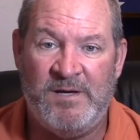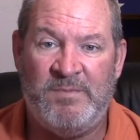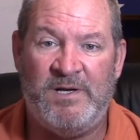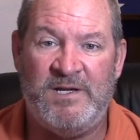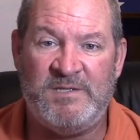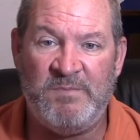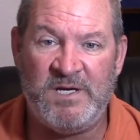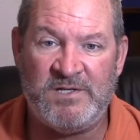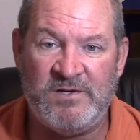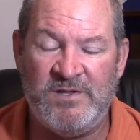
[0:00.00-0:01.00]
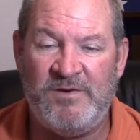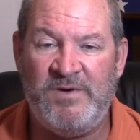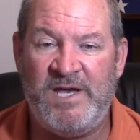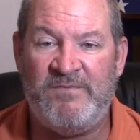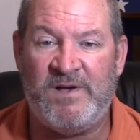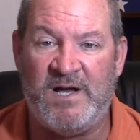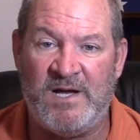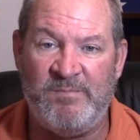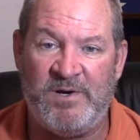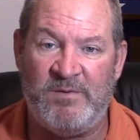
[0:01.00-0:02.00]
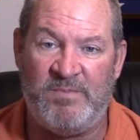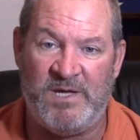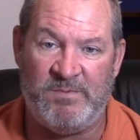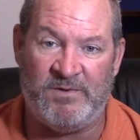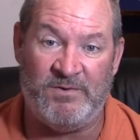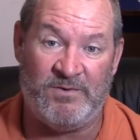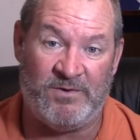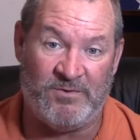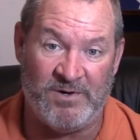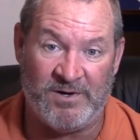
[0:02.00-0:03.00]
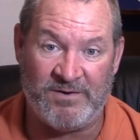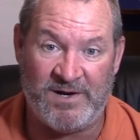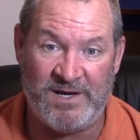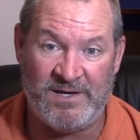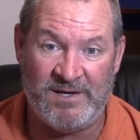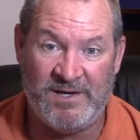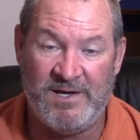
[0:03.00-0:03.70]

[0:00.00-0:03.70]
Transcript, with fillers: But let's make sure that we have competent people doing the work, right?